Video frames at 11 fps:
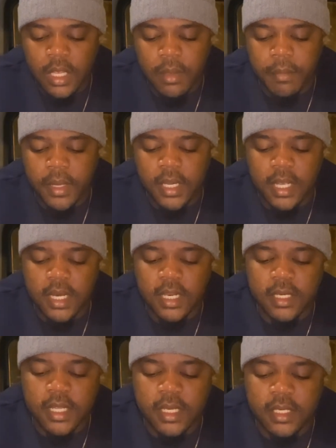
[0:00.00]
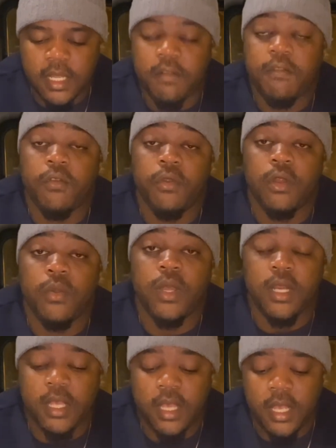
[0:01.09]
medical and dental
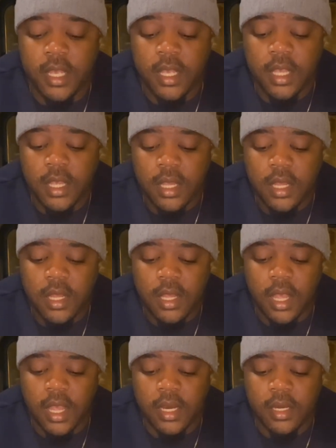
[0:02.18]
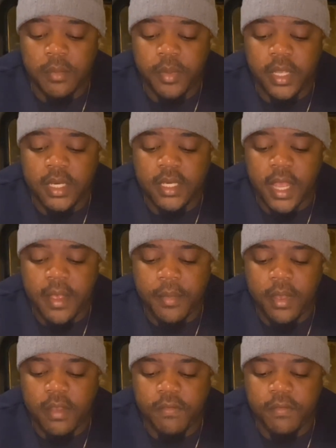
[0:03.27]
401k, and paid time
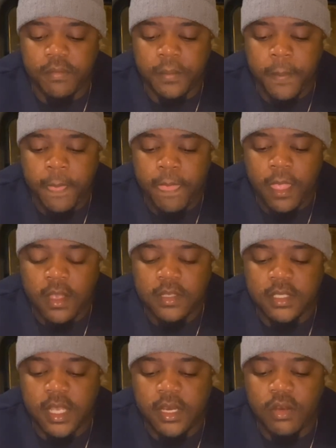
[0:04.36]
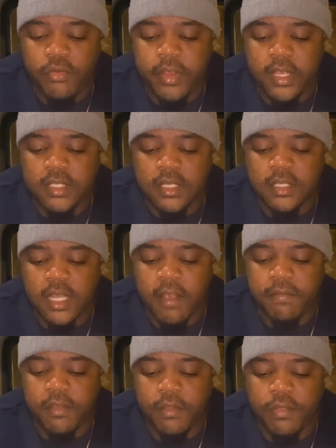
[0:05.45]
off. Schedule raises
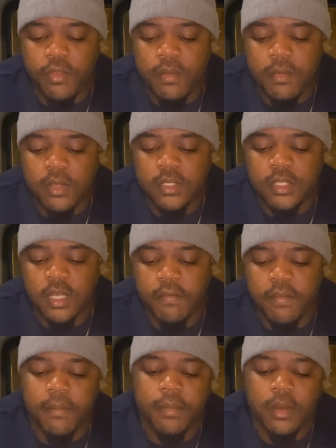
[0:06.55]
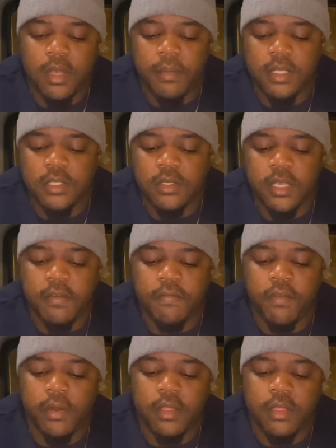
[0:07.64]
after 3 months of employment. You get
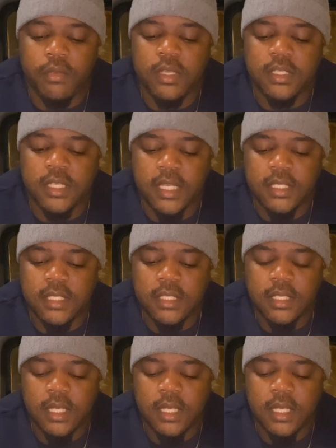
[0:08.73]
43 cents.